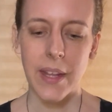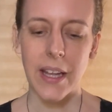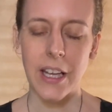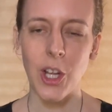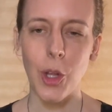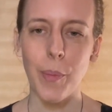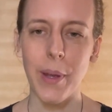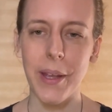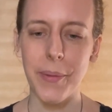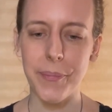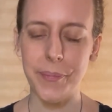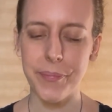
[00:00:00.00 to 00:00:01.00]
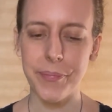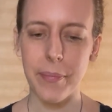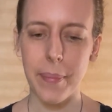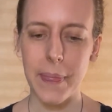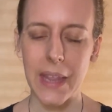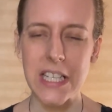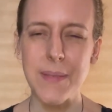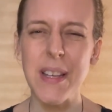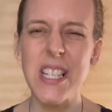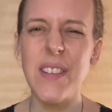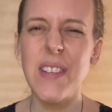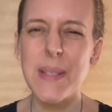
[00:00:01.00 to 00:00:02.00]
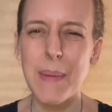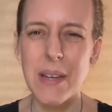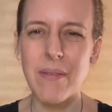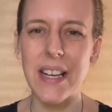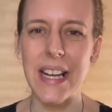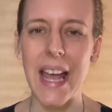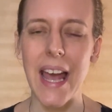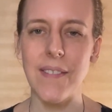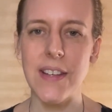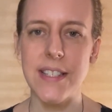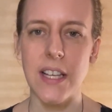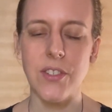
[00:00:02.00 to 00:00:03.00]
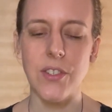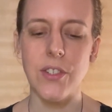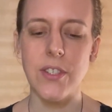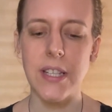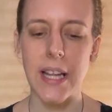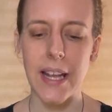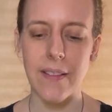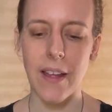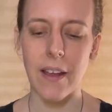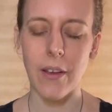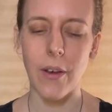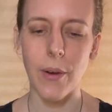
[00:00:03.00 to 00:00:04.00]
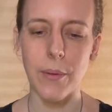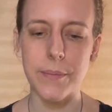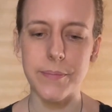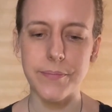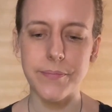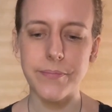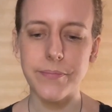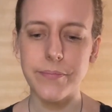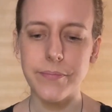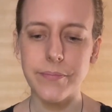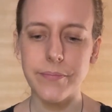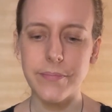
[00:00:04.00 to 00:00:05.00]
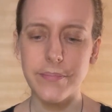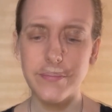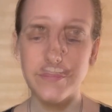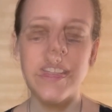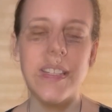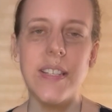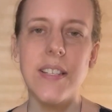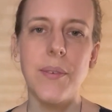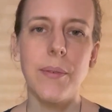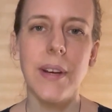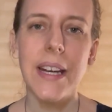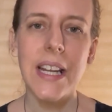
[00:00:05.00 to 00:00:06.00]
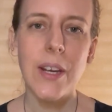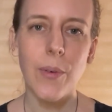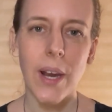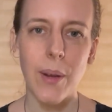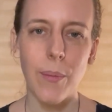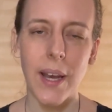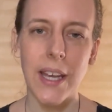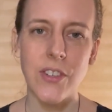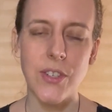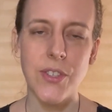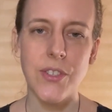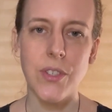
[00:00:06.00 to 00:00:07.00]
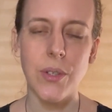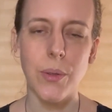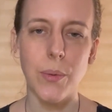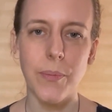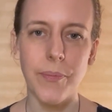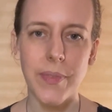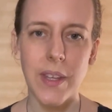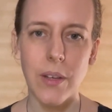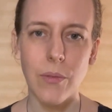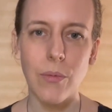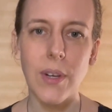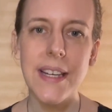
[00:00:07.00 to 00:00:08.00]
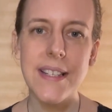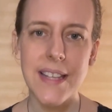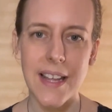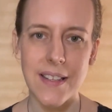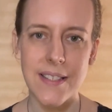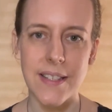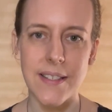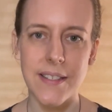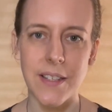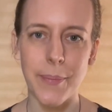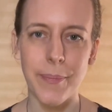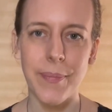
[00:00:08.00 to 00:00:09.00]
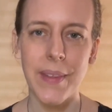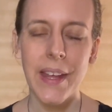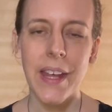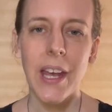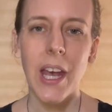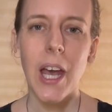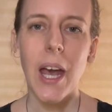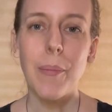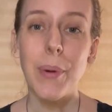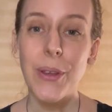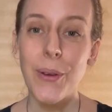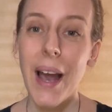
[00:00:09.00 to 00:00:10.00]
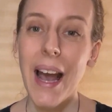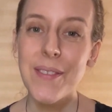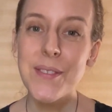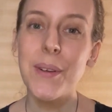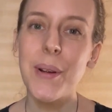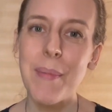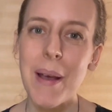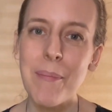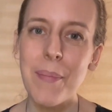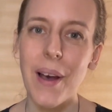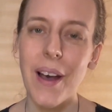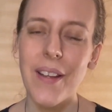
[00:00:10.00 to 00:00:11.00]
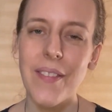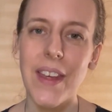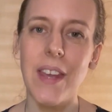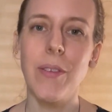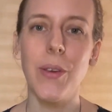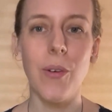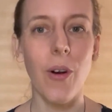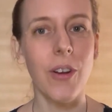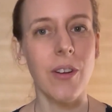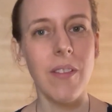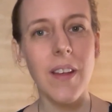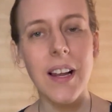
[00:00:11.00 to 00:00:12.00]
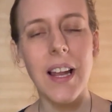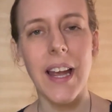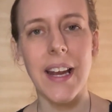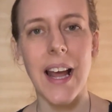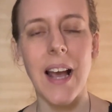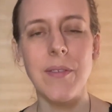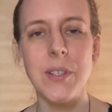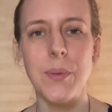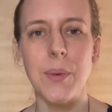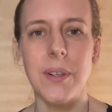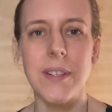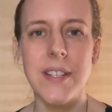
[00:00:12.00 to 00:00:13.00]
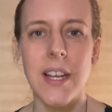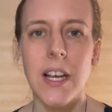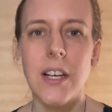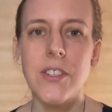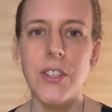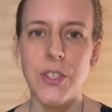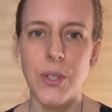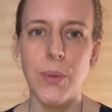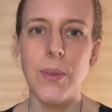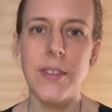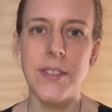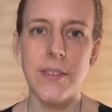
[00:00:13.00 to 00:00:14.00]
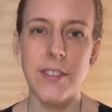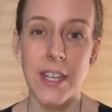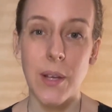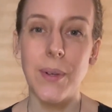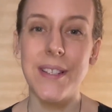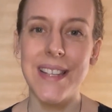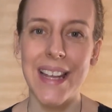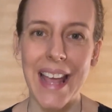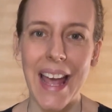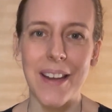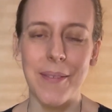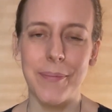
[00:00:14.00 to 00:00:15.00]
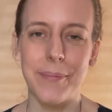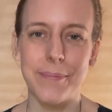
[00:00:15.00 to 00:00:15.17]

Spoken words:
a little bit, especially if it's been a really heavy session, just letting that go. This is a really great way just to reset the system, but you have to remember that if you've got another client afterwards, to do this sequence again.